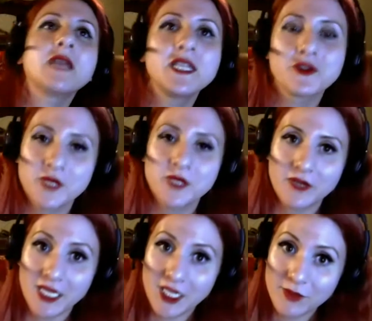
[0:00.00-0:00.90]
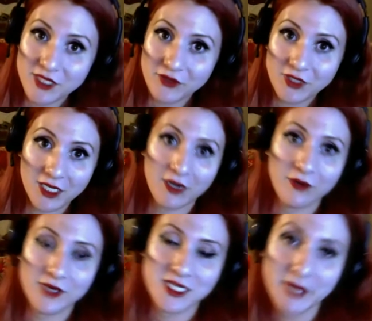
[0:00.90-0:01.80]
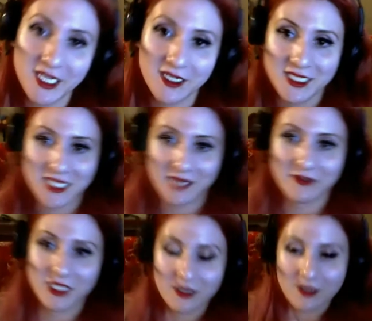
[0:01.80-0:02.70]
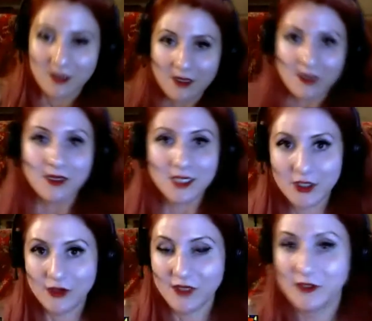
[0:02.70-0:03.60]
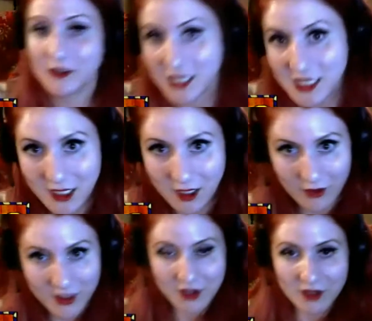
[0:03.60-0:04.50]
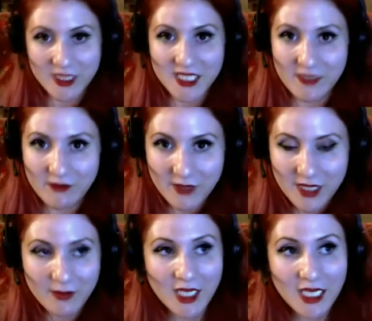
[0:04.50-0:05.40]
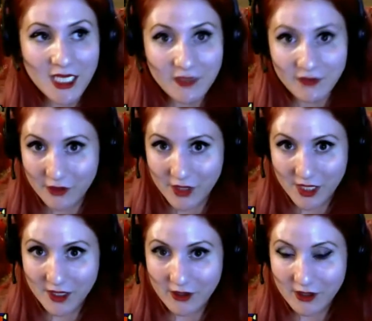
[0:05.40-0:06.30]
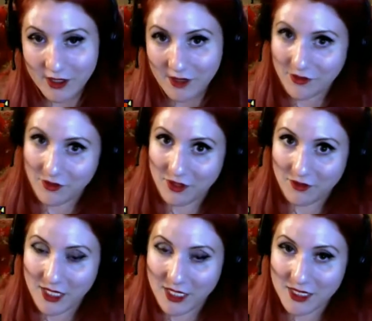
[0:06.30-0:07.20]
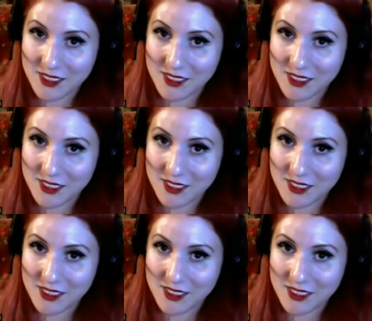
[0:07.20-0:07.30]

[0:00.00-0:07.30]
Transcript: groups. Okay, humans are not always banality 7. So your difficulty is not always going to be 7 with them. If they're younger, if they're little kids,